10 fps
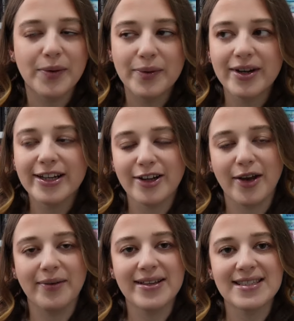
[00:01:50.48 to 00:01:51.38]
All I
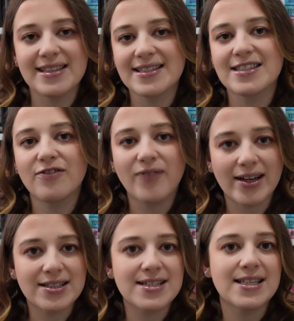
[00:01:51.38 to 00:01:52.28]
know is that this is a
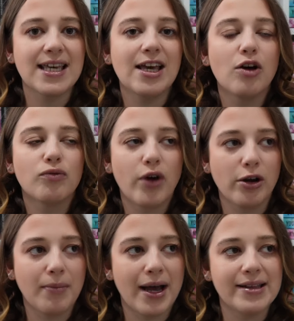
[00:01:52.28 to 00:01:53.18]
fantasy, a
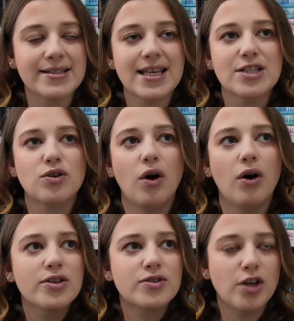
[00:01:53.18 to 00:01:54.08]
romance. It's
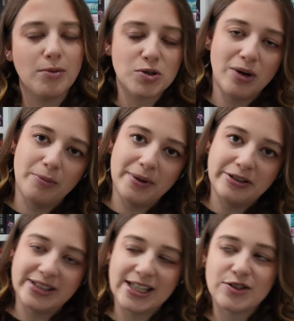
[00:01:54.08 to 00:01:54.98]
got so much world
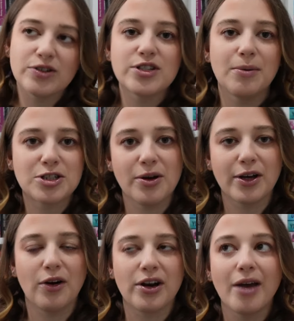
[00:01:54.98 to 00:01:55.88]
building, it's got so much
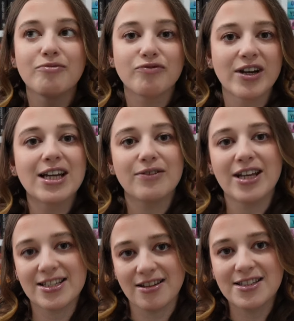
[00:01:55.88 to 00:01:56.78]
going on. I'm really
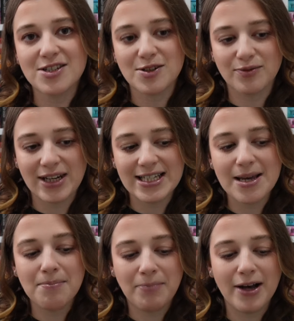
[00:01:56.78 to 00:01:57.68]
really excited to read
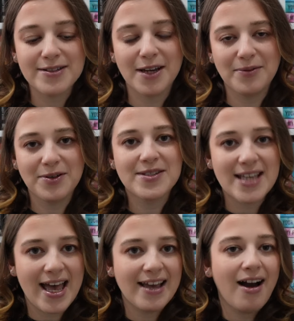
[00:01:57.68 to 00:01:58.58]
it, but I will
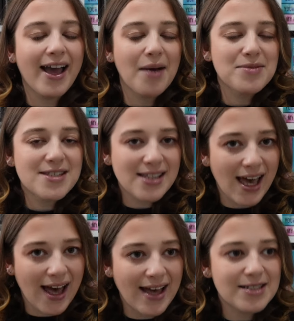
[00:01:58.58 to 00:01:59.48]
say I am
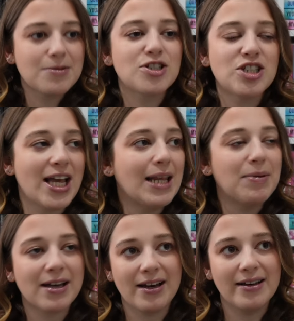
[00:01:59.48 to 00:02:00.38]
scared sheerly
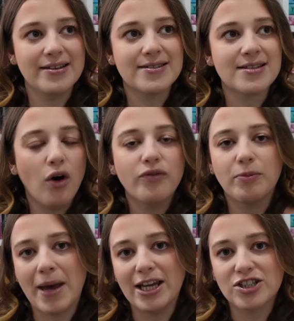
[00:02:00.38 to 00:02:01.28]
because of the
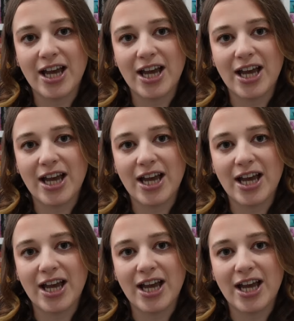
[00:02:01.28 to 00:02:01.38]
page